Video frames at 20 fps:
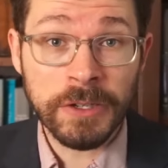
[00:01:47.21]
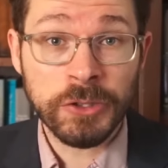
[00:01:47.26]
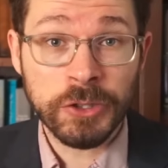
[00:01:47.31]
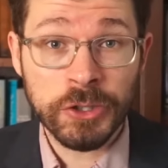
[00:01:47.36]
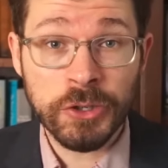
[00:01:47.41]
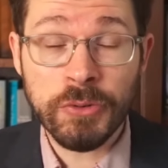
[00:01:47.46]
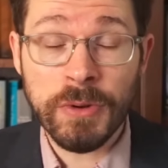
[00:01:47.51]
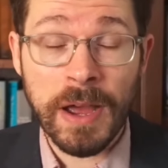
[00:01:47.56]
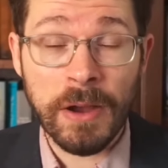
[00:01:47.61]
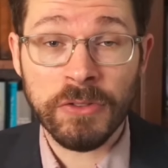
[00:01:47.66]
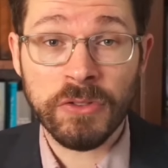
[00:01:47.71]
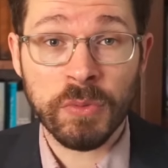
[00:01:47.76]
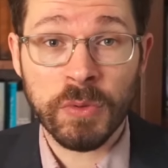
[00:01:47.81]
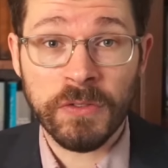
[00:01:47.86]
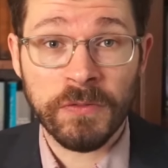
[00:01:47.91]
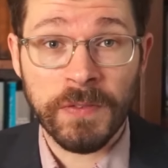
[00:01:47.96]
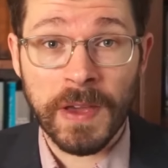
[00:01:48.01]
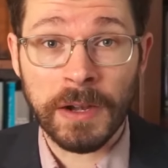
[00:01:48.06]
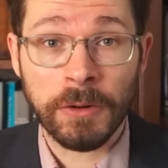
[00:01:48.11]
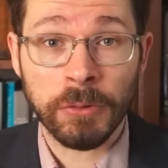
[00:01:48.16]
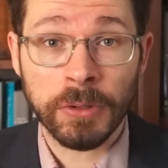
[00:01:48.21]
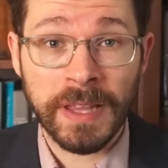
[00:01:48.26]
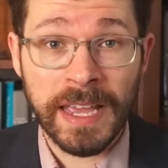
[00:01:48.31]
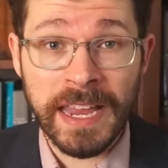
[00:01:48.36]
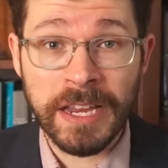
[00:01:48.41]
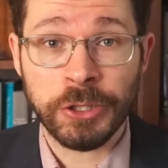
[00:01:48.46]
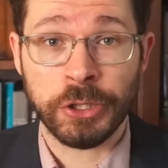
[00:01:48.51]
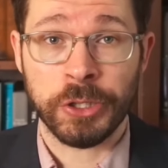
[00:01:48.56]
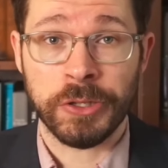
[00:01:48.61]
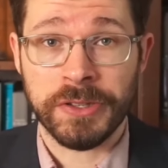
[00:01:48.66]
in shootouts with federal
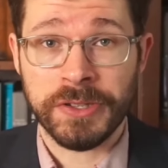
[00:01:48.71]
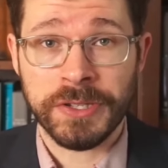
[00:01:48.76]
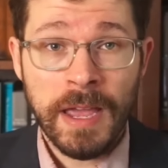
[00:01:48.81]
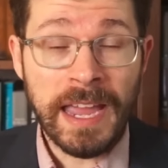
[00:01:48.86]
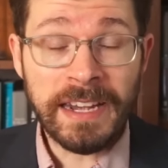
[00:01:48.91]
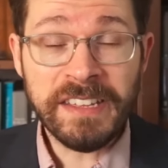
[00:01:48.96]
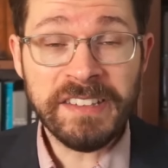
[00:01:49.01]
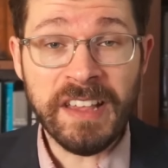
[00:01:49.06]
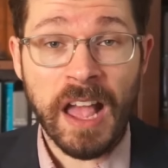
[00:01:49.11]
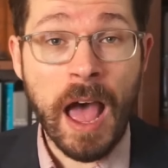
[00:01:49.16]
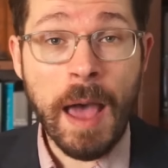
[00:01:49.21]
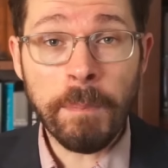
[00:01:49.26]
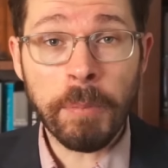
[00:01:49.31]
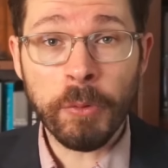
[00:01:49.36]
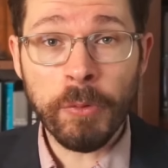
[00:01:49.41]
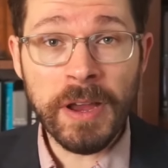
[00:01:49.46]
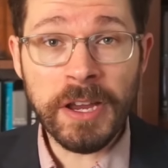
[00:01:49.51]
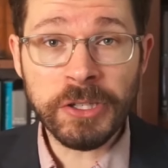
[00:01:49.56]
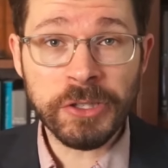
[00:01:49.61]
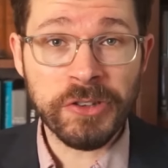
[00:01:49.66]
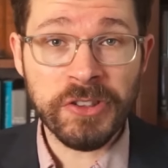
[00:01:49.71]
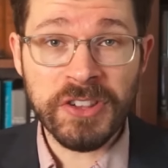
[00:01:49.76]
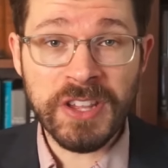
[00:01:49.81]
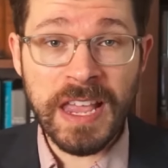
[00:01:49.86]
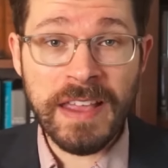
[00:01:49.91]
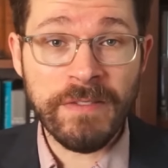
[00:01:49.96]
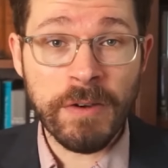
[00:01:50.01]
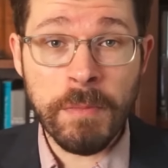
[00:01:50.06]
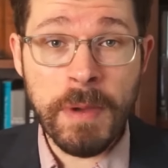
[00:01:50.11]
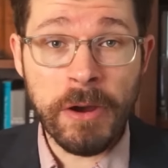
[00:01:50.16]
agents, and his Operation
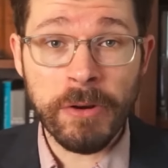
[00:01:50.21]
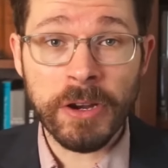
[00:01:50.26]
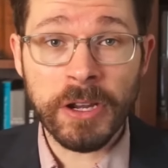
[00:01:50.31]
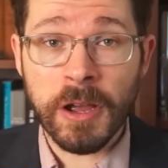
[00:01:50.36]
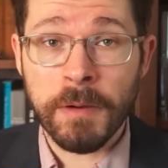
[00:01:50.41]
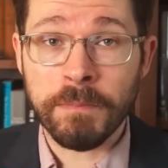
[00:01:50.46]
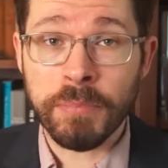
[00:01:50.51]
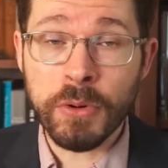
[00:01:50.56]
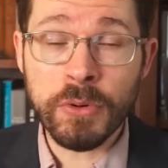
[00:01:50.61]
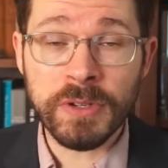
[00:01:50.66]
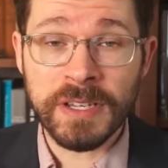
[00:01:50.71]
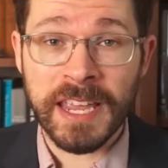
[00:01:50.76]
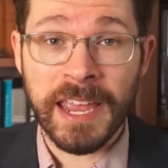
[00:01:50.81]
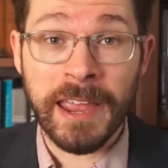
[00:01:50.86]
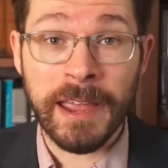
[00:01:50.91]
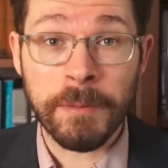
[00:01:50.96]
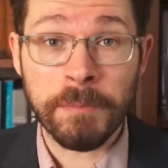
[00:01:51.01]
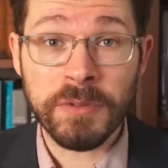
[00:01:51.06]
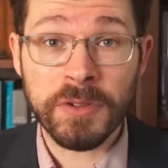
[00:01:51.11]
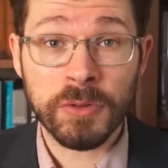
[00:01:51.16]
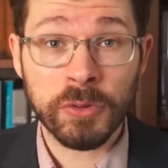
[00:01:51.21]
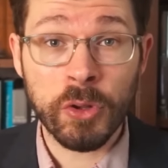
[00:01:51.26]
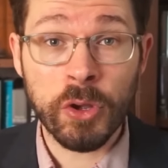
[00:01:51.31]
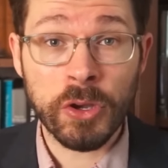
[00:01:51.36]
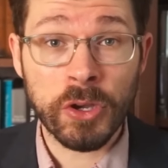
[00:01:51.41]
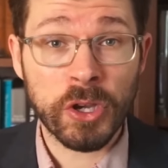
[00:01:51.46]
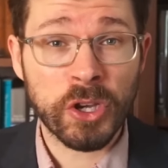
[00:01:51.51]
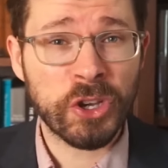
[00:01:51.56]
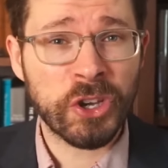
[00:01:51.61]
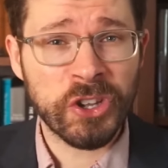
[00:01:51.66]
Save America boot camps
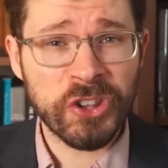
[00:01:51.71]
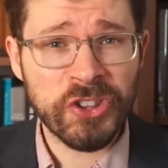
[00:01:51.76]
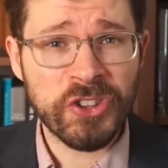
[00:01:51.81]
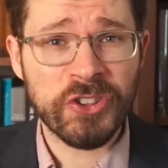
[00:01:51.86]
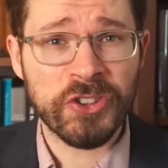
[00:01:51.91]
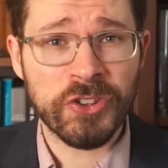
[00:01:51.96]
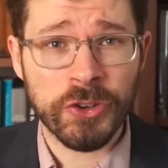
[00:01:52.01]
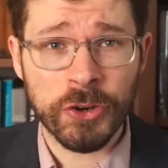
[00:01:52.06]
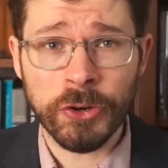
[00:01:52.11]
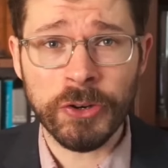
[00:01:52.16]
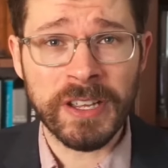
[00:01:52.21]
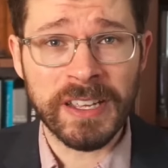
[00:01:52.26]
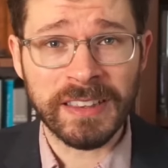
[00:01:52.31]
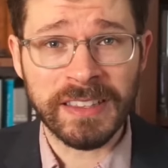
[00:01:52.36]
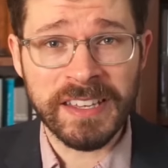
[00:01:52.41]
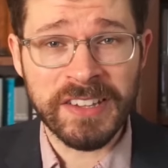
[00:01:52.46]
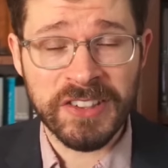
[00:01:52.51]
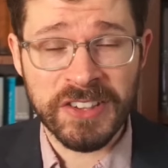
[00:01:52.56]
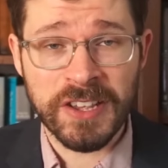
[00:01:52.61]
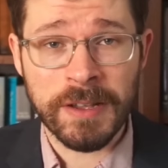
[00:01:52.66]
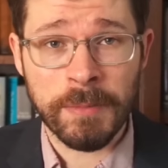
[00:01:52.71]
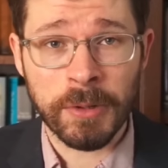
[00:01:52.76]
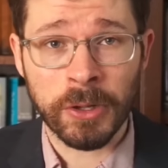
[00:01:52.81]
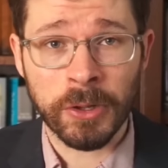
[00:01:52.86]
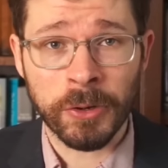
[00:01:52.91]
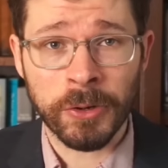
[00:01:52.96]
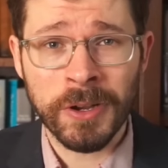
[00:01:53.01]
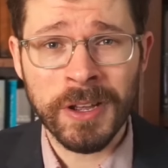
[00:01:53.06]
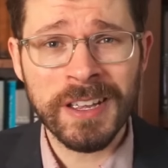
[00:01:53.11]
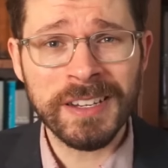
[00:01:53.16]
look concerningly
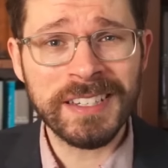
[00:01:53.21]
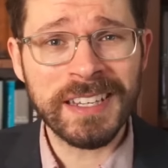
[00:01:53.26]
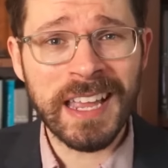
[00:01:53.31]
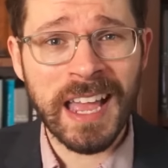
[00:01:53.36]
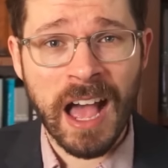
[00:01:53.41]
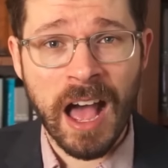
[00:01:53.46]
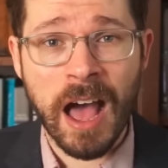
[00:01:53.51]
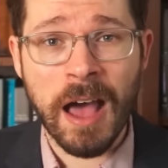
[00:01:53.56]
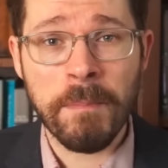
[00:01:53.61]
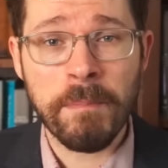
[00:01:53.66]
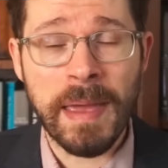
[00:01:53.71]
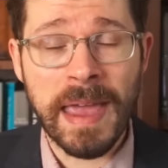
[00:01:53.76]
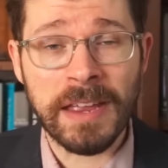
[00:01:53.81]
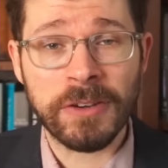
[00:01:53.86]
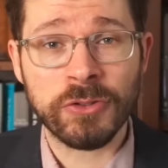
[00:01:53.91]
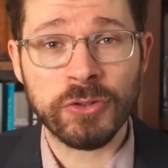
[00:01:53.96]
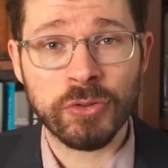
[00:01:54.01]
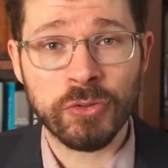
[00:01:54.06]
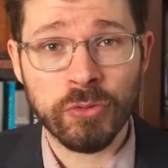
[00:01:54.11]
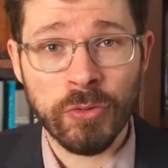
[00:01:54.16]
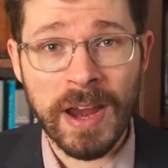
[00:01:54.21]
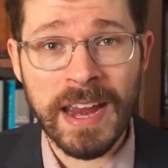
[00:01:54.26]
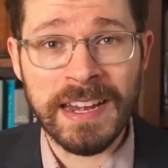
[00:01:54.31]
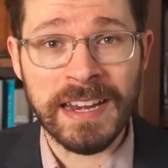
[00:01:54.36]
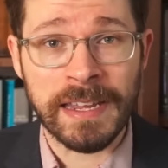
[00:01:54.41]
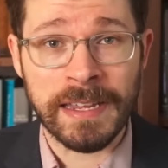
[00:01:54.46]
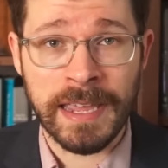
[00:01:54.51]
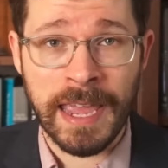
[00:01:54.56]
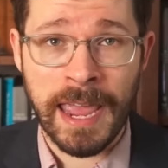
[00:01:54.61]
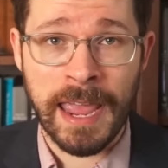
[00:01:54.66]
similar to combat
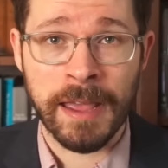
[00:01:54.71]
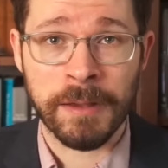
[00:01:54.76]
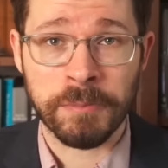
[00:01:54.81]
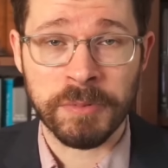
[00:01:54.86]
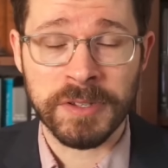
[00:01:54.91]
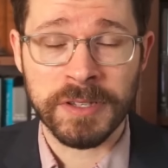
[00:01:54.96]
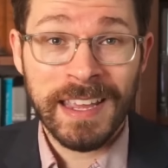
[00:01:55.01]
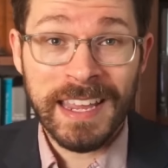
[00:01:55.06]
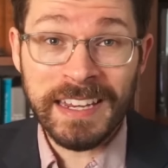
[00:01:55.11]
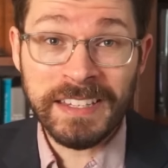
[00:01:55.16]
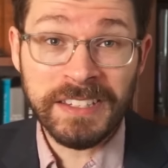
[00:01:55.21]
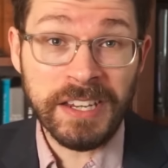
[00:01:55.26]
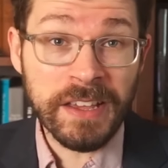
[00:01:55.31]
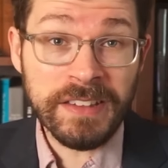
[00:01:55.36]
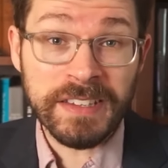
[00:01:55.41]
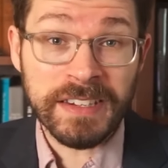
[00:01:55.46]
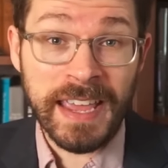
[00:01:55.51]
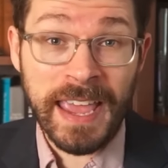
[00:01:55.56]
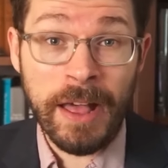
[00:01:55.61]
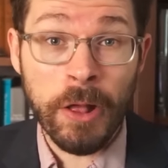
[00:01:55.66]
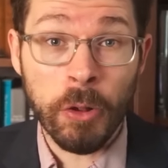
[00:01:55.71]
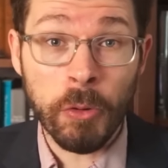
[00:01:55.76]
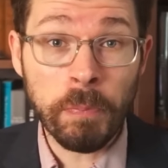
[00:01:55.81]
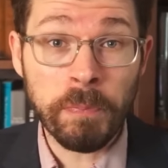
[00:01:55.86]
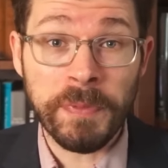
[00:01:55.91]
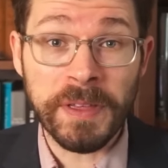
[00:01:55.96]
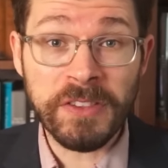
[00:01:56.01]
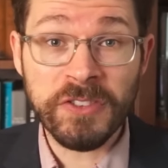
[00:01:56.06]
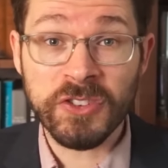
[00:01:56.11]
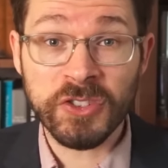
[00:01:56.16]
training camps. It doesn't help
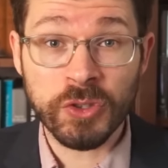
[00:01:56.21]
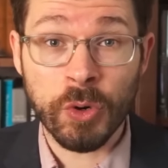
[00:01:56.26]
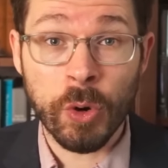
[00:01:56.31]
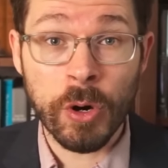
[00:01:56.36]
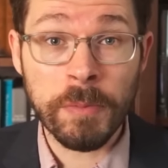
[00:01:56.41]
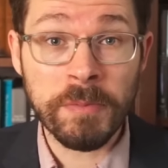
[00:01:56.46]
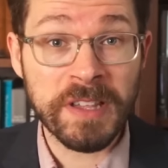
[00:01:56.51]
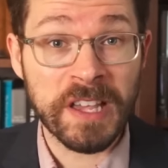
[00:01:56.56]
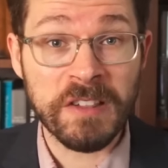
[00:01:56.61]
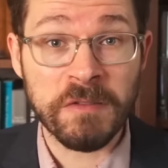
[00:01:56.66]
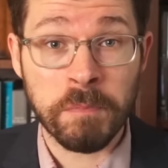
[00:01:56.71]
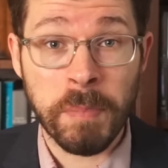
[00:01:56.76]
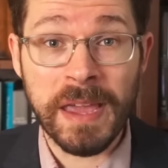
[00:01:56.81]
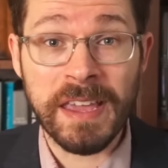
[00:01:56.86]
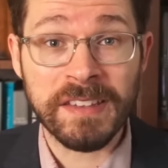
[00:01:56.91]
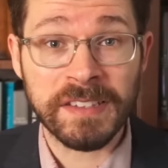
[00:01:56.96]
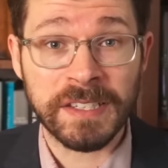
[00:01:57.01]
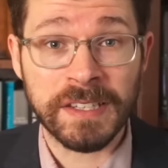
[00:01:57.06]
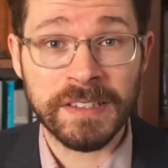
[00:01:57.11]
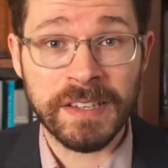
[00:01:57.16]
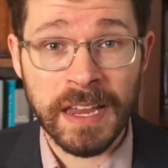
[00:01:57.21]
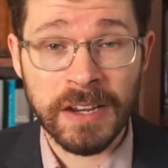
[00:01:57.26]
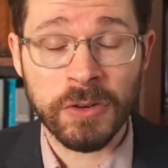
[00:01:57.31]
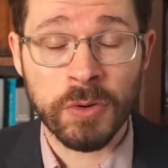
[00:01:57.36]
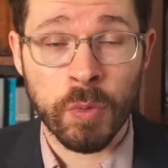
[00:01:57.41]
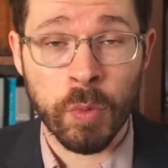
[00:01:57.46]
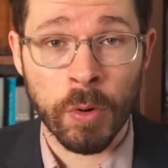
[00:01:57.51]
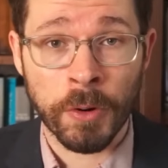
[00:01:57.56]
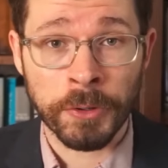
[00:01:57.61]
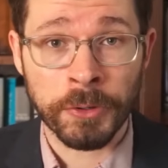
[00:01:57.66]
that Storms has based his
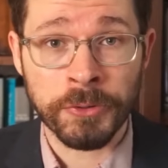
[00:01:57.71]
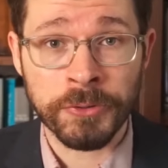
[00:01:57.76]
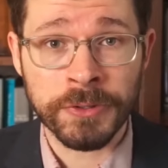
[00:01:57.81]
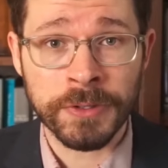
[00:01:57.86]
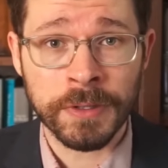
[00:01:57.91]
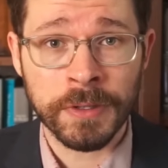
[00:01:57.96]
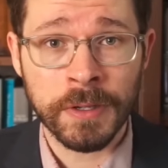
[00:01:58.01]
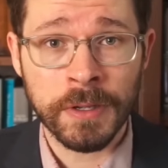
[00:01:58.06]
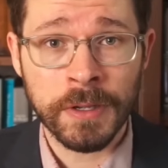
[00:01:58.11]
headquarters